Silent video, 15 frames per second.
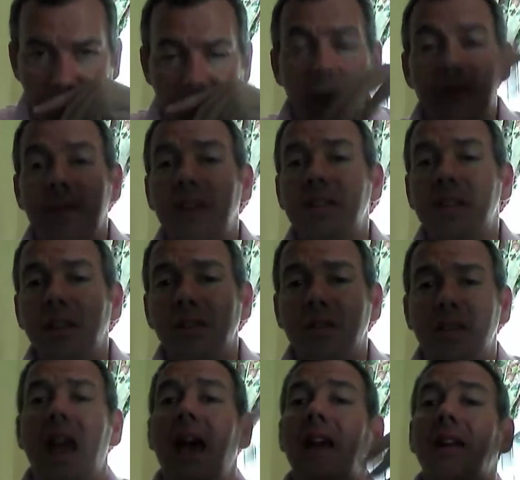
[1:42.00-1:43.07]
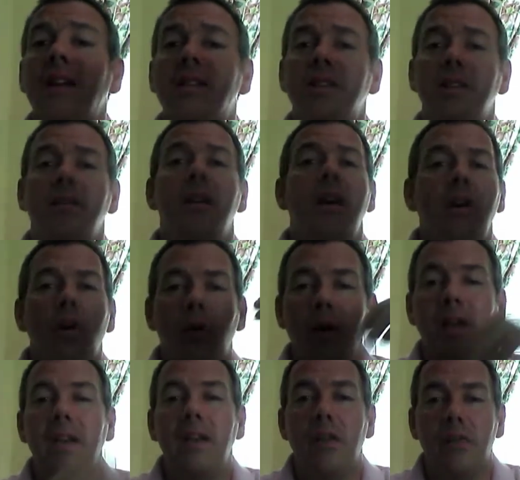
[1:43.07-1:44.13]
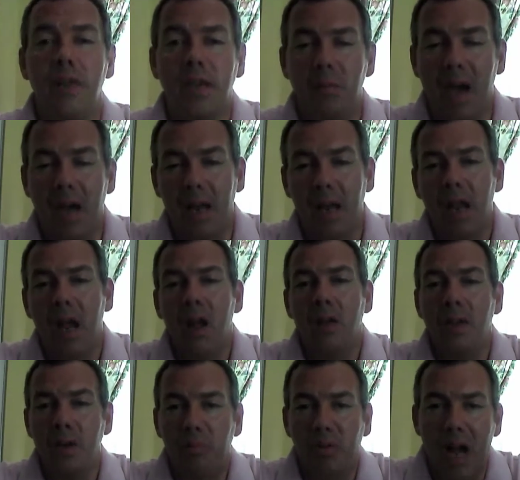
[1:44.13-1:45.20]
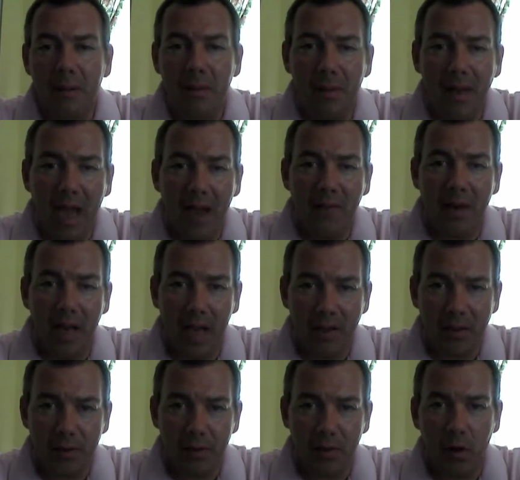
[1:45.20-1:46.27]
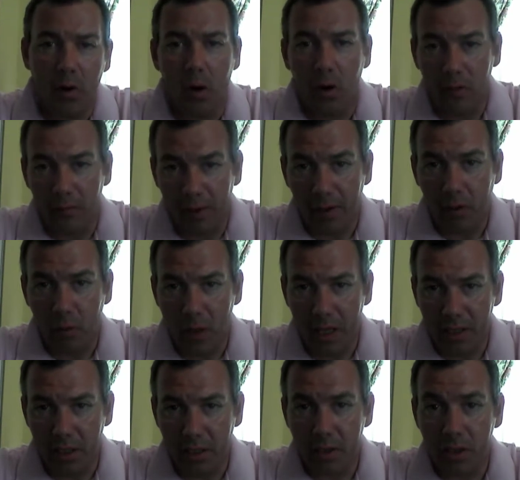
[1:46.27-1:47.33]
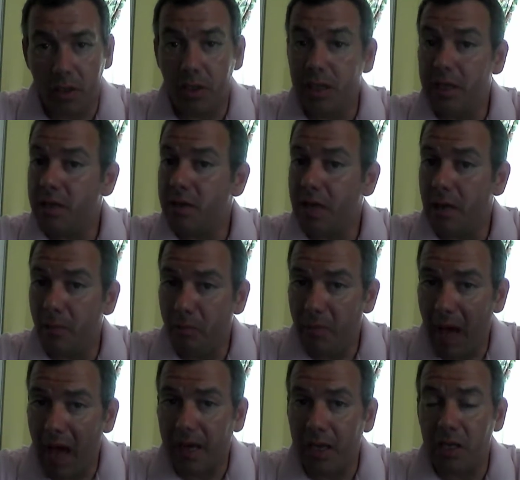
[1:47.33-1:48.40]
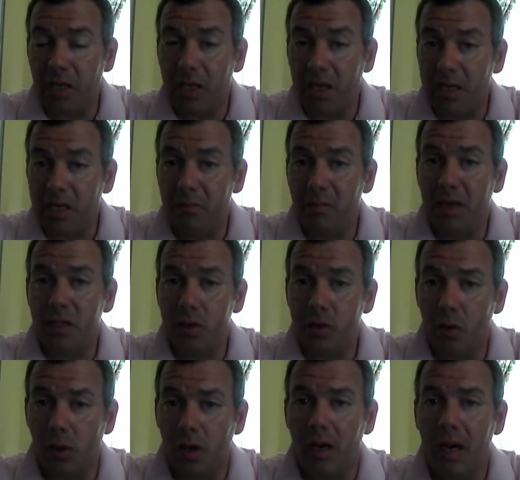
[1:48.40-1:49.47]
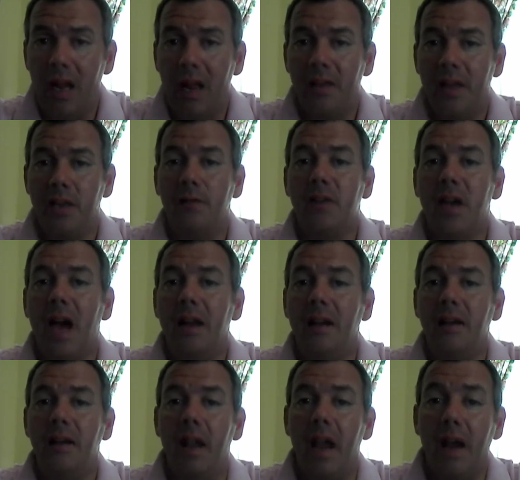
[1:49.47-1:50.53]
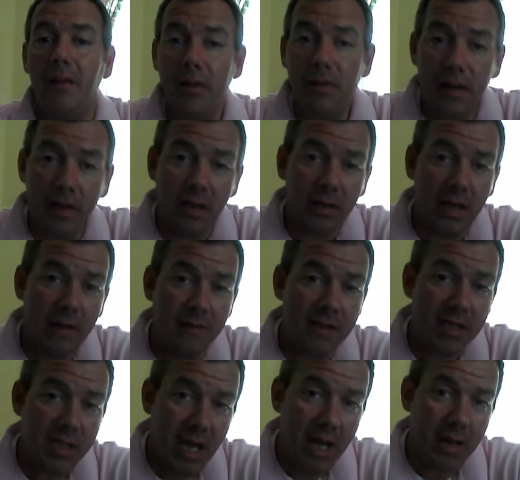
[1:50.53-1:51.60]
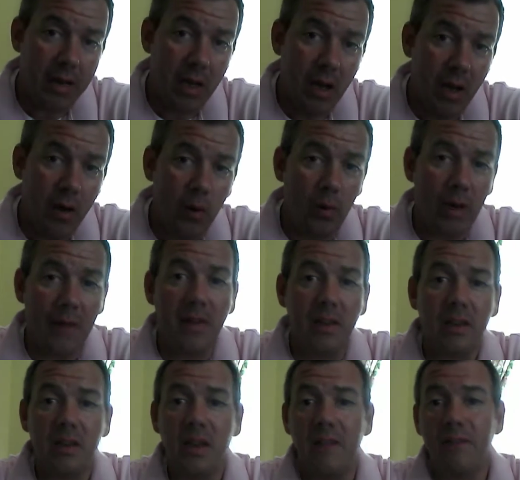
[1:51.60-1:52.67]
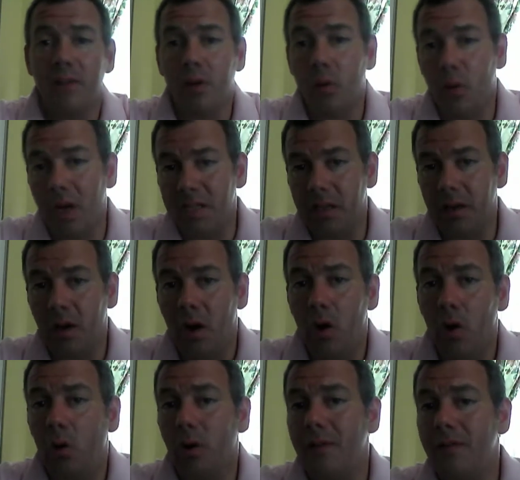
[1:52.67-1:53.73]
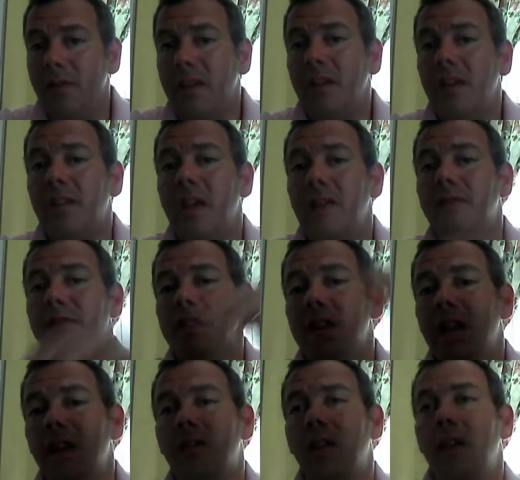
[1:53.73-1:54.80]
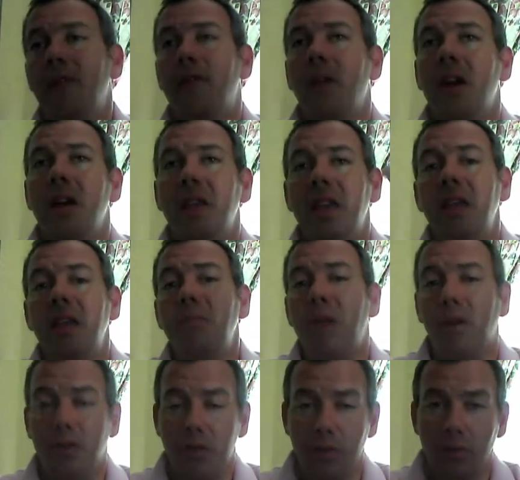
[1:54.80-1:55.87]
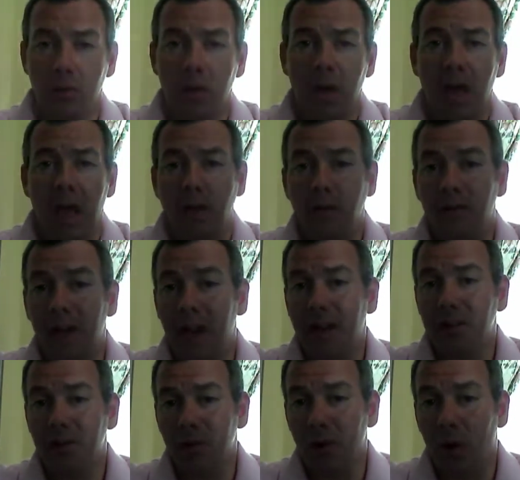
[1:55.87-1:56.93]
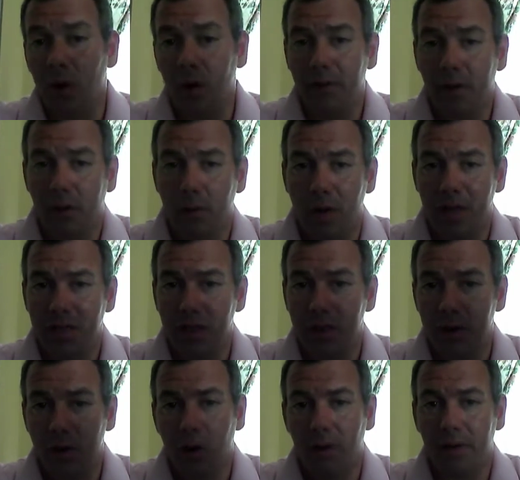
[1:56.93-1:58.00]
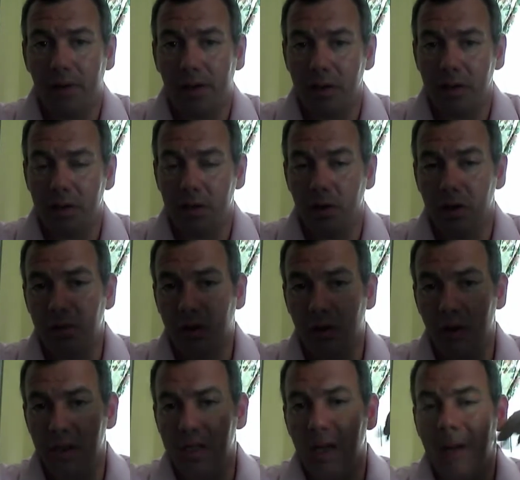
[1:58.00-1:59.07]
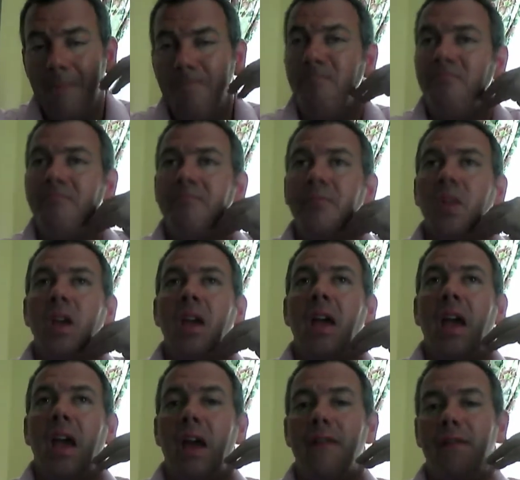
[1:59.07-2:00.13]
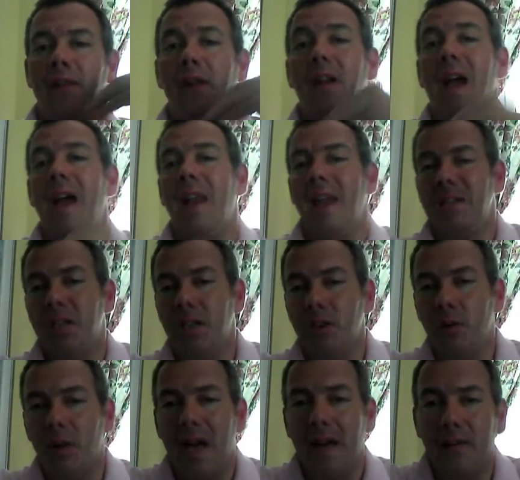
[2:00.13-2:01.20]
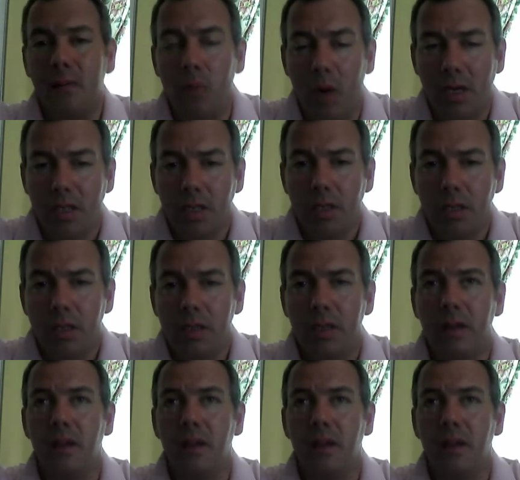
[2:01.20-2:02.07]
if they still say, hey, listen, we need to think about it, then you probably haven't answered all of their questions. So you need to double back and you need to make sure that you've gotten everything that they've said or everything that they've requested or everything that they've said, they've emailed you, and you've answered all of their questions and all of their concerns. Because if they're not asking you a lot of questions,